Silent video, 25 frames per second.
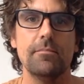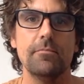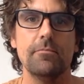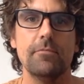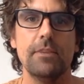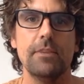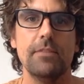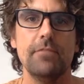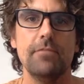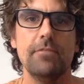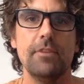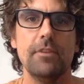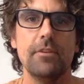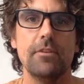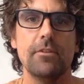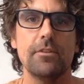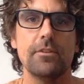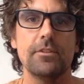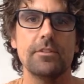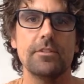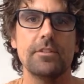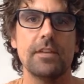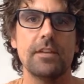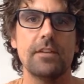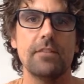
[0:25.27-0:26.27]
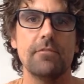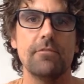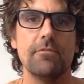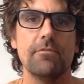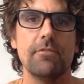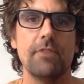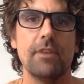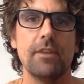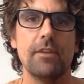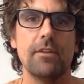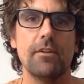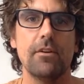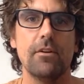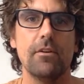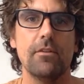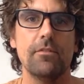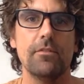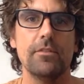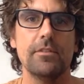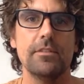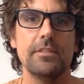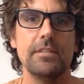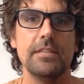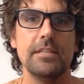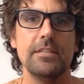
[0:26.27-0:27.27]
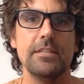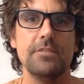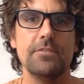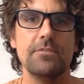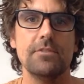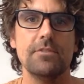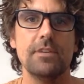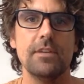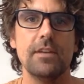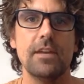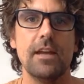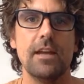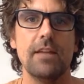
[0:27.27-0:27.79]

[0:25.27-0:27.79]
ring finger on the second fret of the D string,